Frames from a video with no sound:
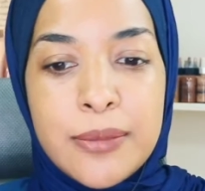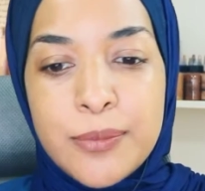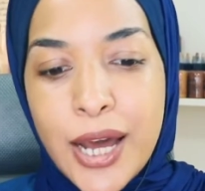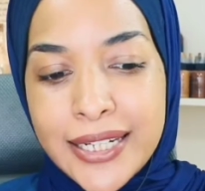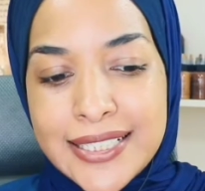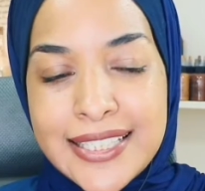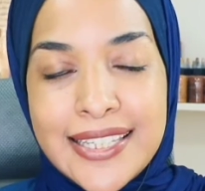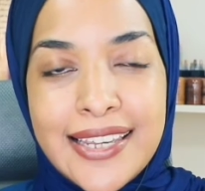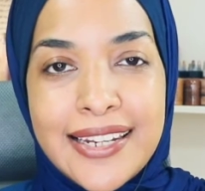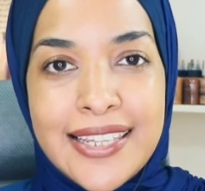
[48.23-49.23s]
and
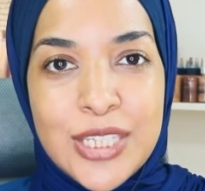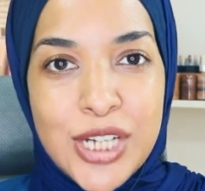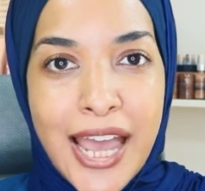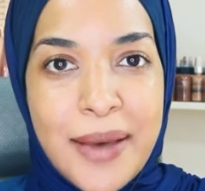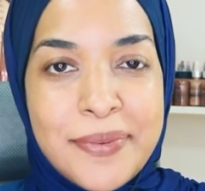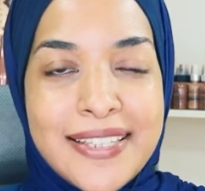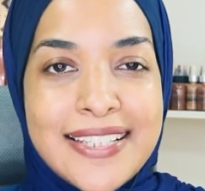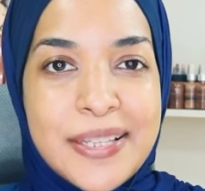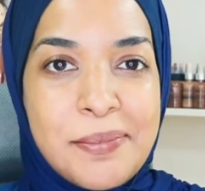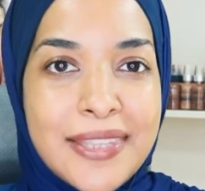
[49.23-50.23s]
modesty and hijab is
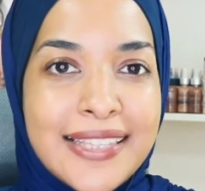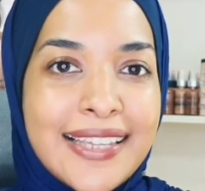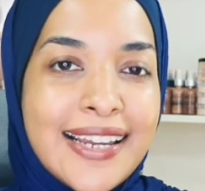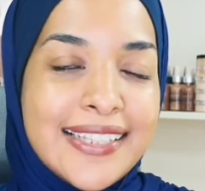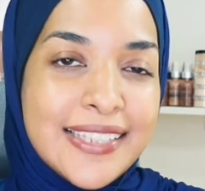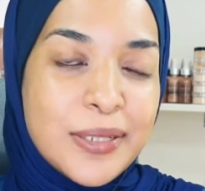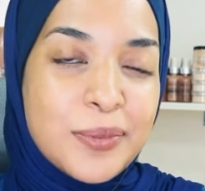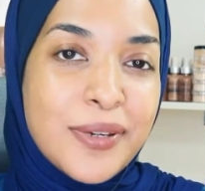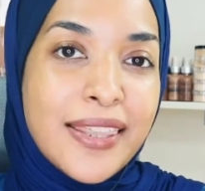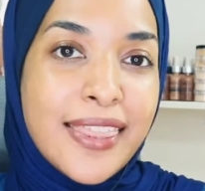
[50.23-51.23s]
something that I deal
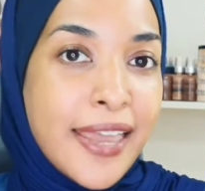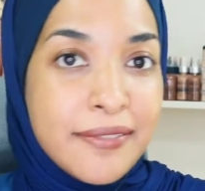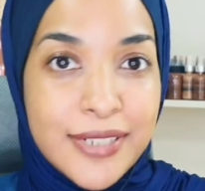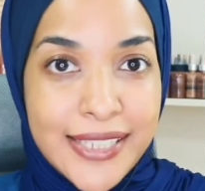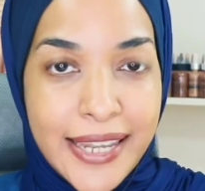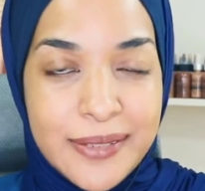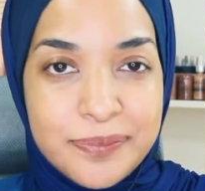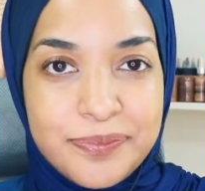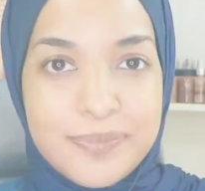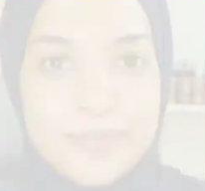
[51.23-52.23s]
with every day.
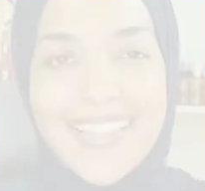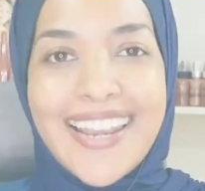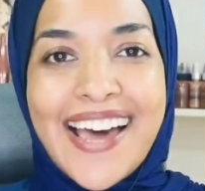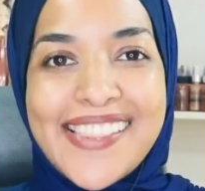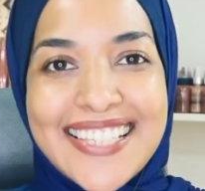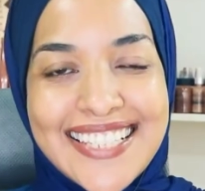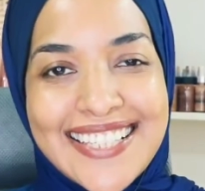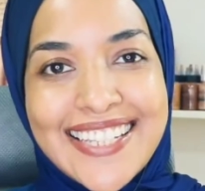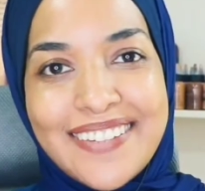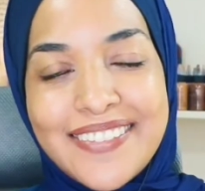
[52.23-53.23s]
Now, these
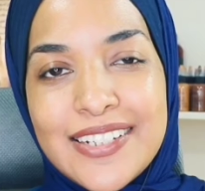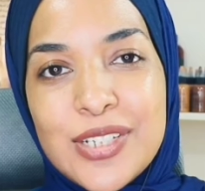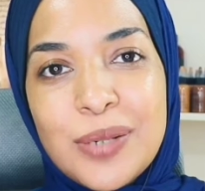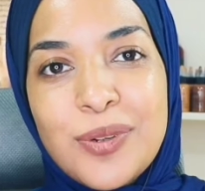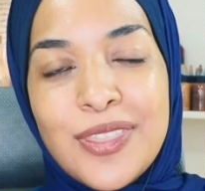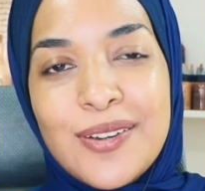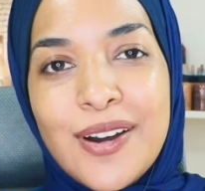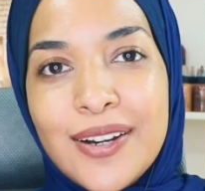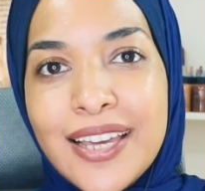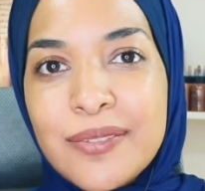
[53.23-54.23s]
things that I'm going to share with you
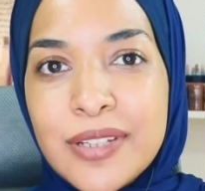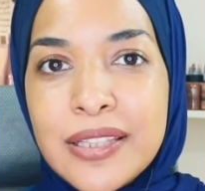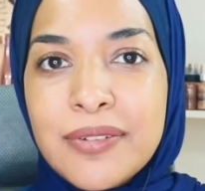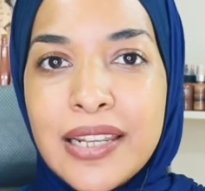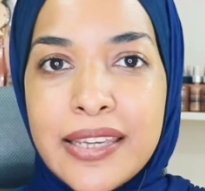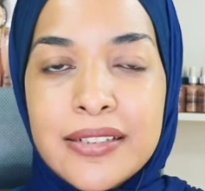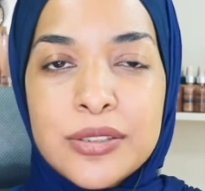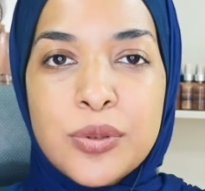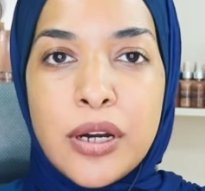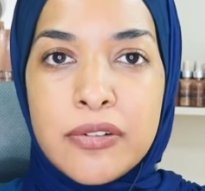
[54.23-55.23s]
are not really related
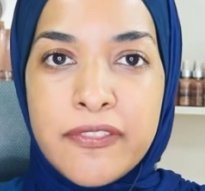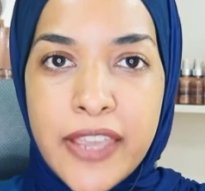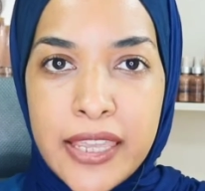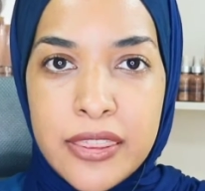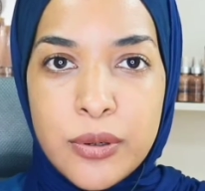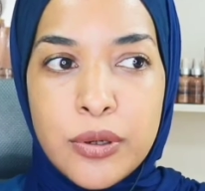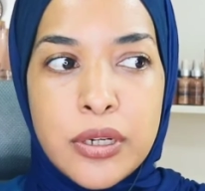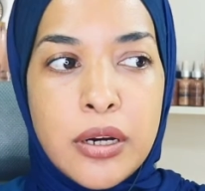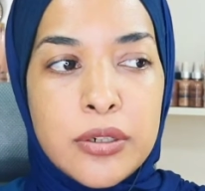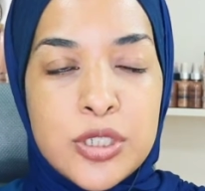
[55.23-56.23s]
to our faith or
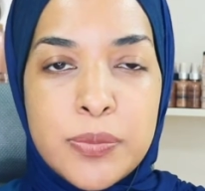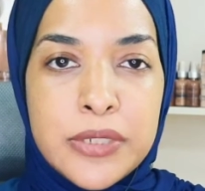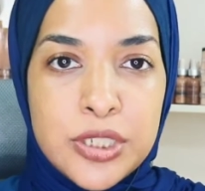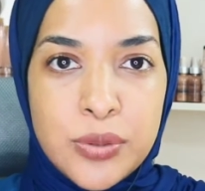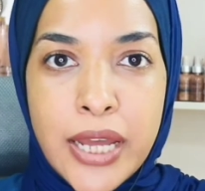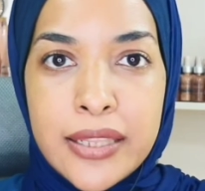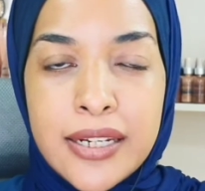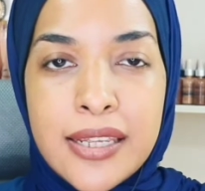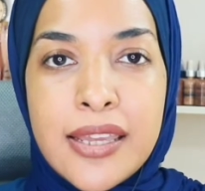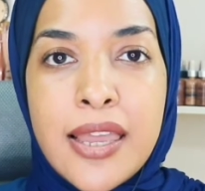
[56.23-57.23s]
our
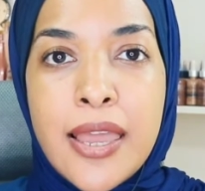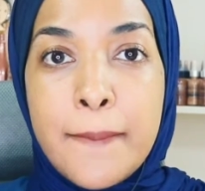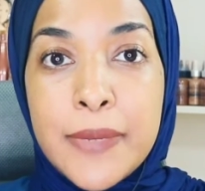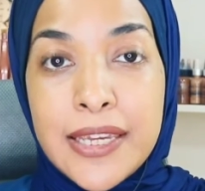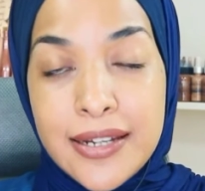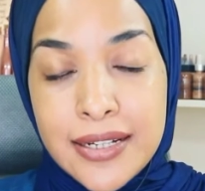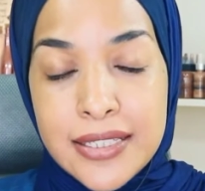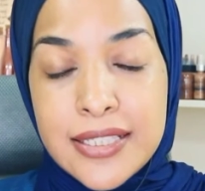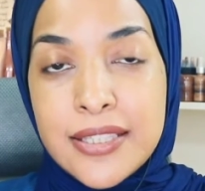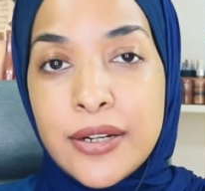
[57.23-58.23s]
spirituality
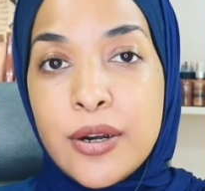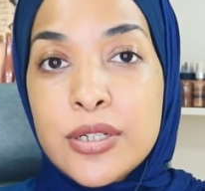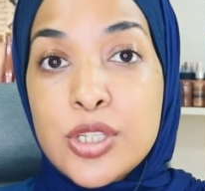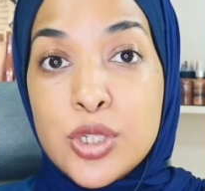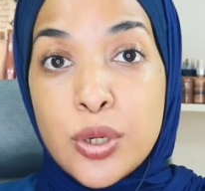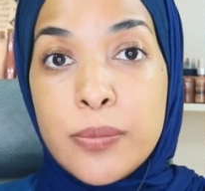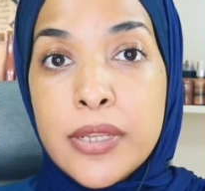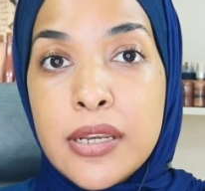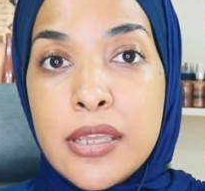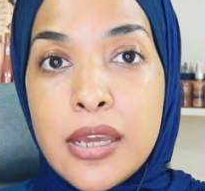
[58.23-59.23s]
because there are so
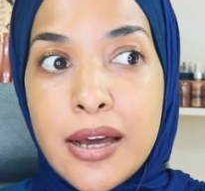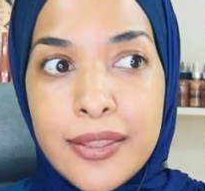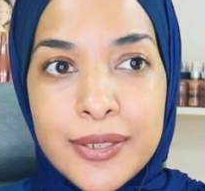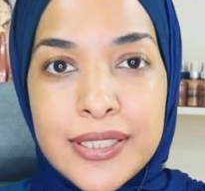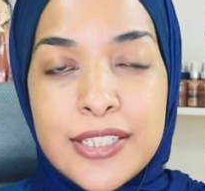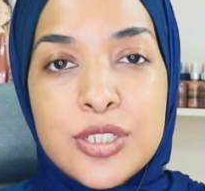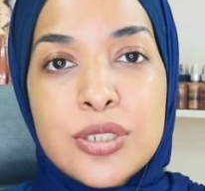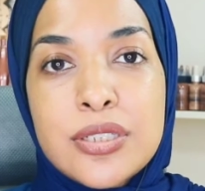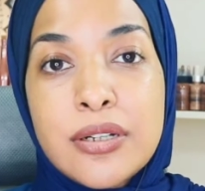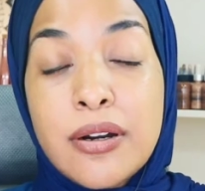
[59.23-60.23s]
many other
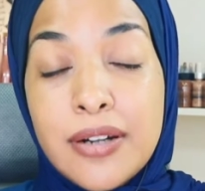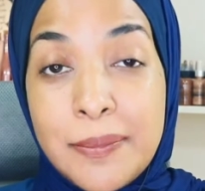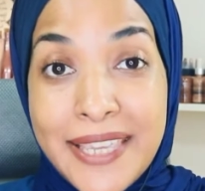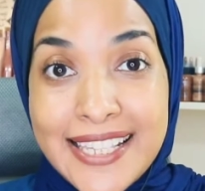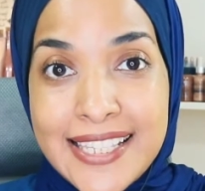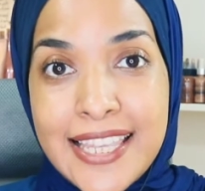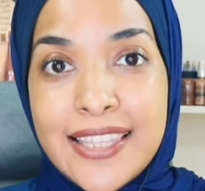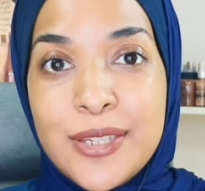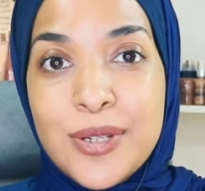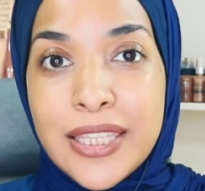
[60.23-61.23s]
teachers that are amazing
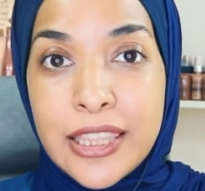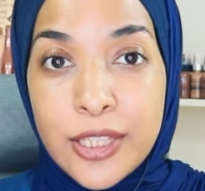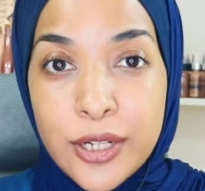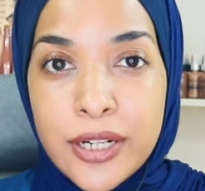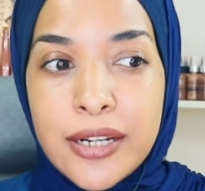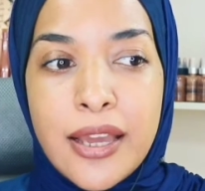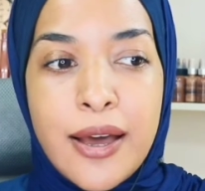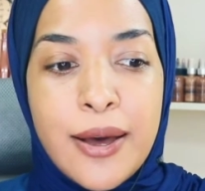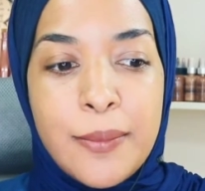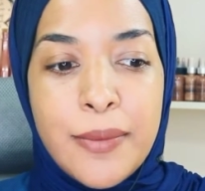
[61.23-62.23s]
that you can learn
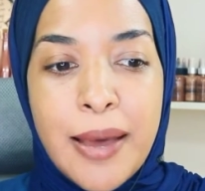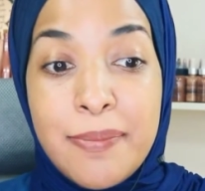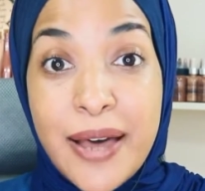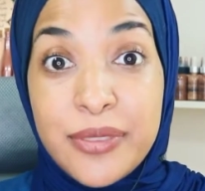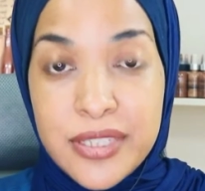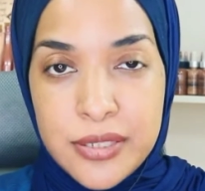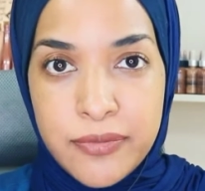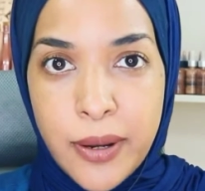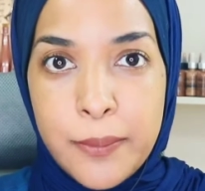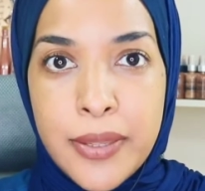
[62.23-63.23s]
about this
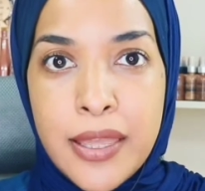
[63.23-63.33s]
from.